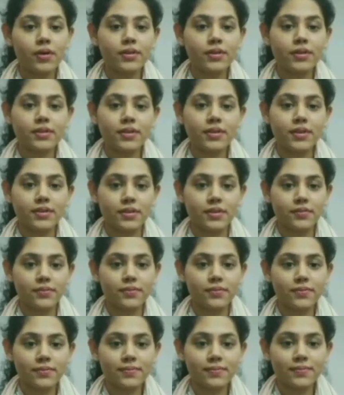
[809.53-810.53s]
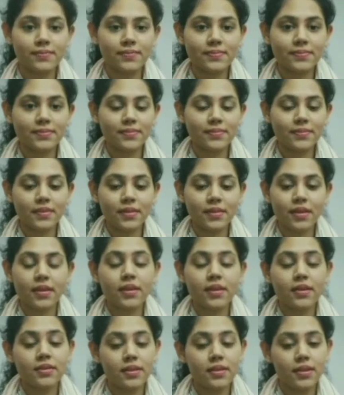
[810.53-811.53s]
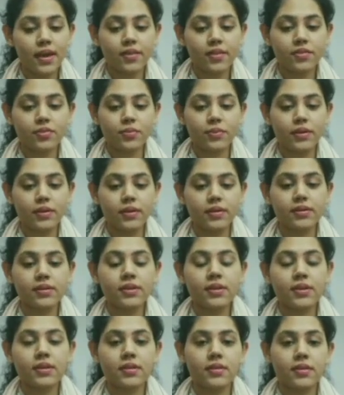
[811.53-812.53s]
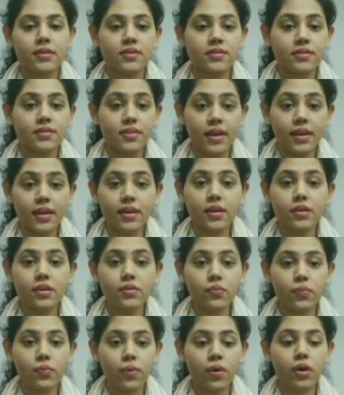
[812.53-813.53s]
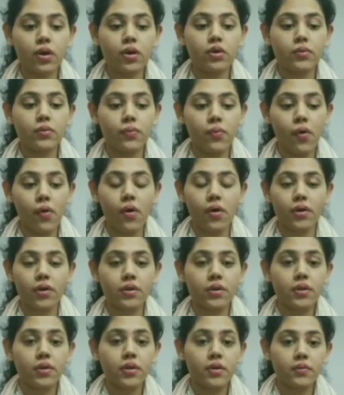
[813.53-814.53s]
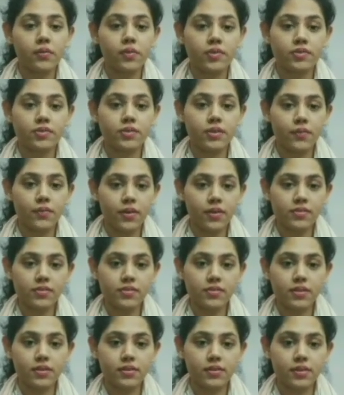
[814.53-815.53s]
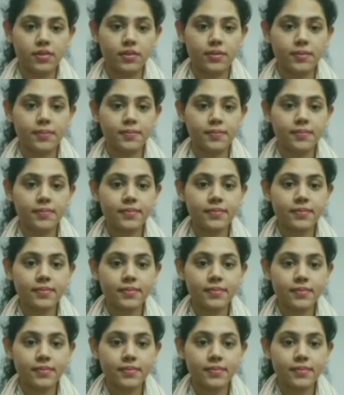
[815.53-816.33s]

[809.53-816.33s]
quantitative. The next one. The Second World War was devastating.